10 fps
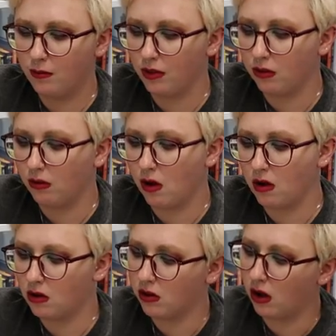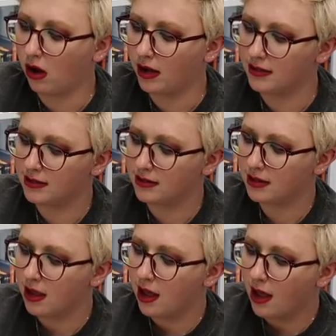with long claws.
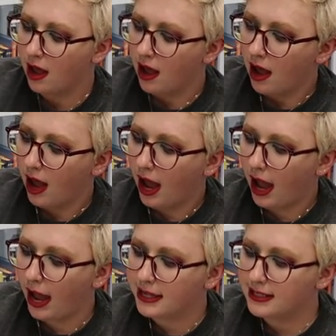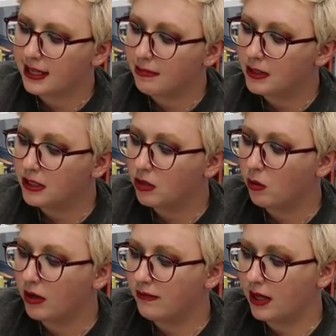I stepped into
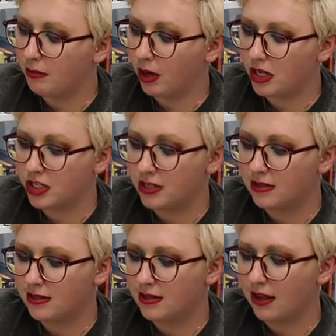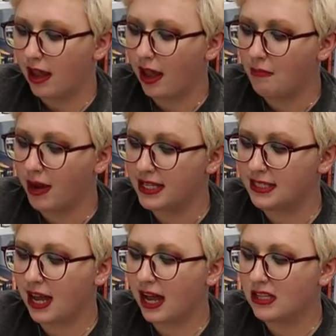one of the impressions, and my
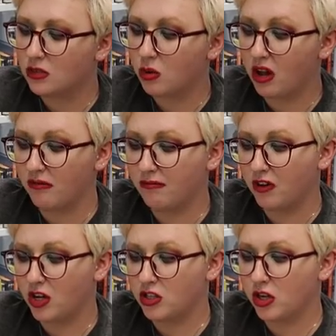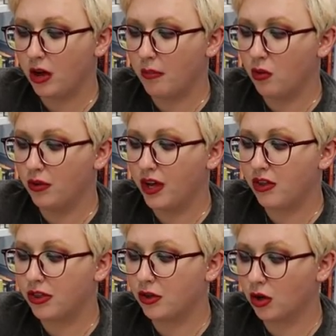size 12 foot took up only
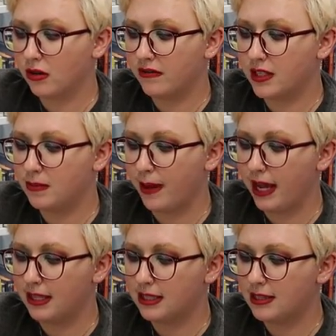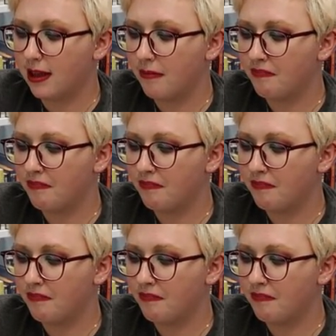a third of the space.